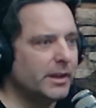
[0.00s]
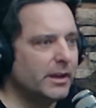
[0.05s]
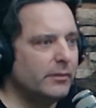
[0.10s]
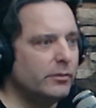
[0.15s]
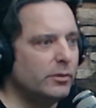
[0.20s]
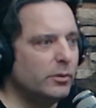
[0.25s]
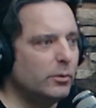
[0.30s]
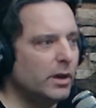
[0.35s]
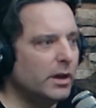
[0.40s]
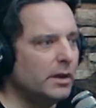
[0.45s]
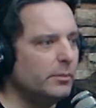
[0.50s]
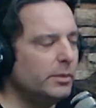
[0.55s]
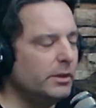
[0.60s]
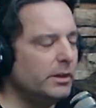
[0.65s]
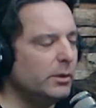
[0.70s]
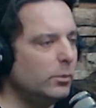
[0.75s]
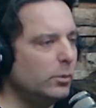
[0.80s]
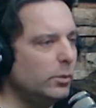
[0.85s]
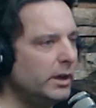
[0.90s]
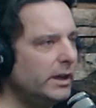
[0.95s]
if you want to
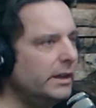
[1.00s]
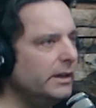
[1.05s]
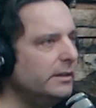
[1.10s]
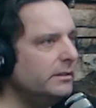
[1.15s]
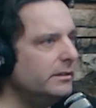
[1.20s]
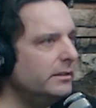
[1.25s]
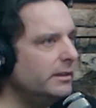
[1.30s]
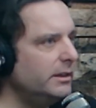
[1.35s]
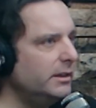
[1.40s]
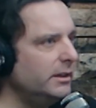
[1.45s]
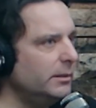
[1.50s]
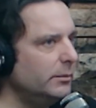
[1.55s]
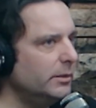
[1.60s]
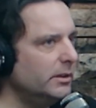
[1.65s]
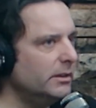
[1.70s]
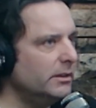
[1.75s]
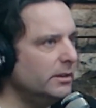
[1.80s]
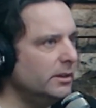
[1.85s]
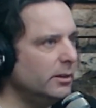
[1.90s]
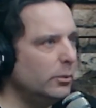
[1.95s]
be a winning
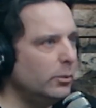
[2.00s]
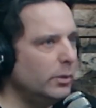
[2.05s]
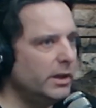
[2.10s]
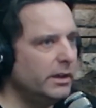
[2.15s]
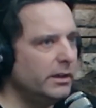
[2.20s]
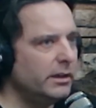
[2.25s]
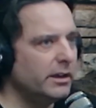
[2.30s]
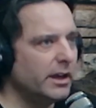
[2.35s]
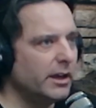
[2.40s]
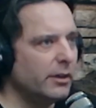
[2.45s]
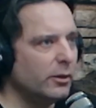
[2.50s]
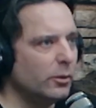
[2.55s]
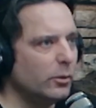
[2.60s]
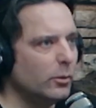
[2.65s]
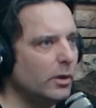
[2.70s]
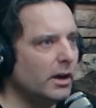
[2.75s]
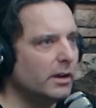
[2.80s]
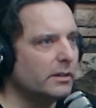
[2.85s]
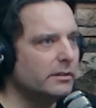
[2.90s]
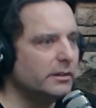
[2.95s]
team and you know win together,
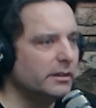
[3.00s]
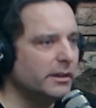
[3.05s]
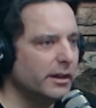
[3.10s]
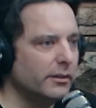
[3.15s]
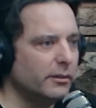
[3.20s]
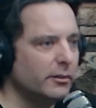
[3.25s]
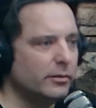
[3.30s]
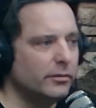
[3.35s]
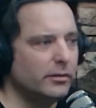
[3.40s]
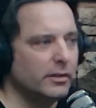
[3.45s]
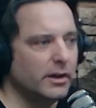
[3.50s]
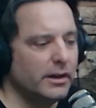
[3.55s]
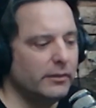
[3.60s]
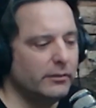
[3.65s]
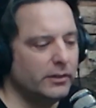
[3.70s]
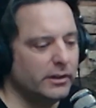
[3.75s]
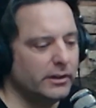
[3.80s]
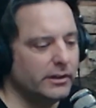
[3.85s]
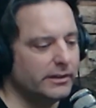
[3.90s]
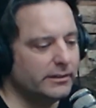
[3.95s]
walk together
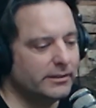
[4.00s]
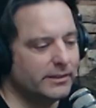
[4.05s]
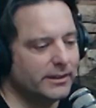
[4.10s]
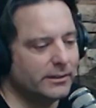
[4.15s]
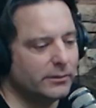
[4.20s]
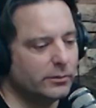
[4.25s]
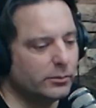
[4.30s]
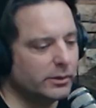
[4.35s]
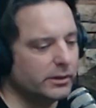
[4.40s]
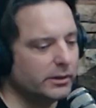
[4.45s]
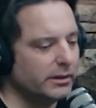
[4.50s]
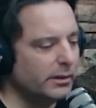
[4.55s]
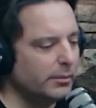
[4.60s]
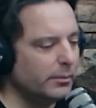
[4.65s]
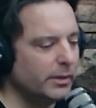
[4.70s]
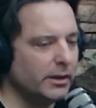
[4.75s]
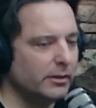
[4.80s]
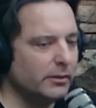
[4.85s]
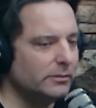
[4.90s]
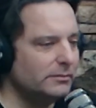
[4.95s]
forever, it's it's really
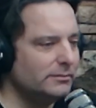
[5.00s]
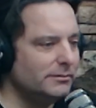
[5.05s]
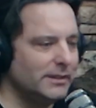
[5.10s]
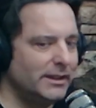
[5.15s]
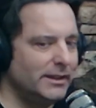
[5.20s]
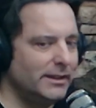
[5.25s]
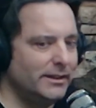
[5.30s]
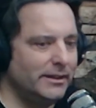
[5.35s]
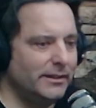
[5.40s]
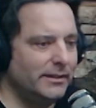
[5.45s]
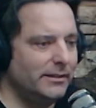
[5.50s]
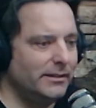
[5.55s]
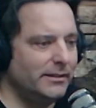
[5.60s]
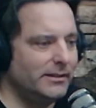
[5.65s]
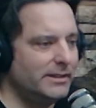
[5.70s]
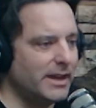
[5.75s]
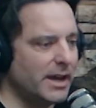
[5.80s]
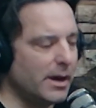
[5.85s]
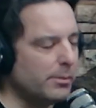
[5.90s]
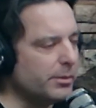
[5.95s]
about
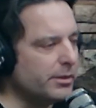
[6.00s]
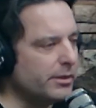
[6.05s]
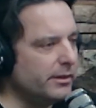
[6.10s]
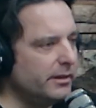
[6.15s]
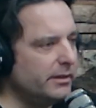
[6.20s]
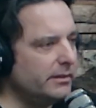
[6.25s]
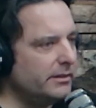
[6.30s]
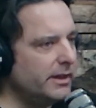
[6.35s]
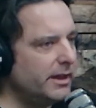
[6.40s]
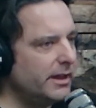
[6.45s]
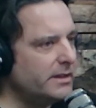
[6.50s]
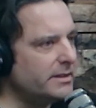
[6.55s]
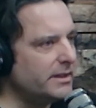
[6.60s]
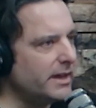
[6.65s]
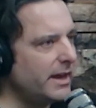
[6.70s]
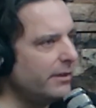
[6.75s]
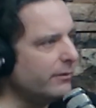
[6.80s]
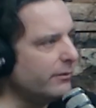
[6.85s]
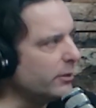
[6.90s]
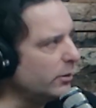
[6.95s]
depth and it
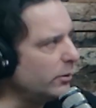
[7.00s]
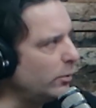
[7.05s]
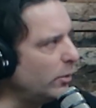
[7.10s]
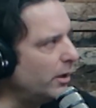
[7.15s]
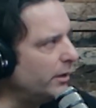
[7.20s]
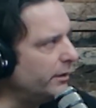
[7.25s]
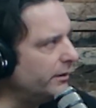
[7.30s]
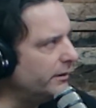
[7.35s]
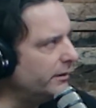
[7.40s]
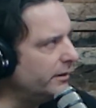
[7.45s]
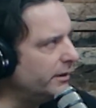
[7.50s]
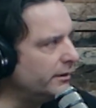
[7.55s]
takes everyone.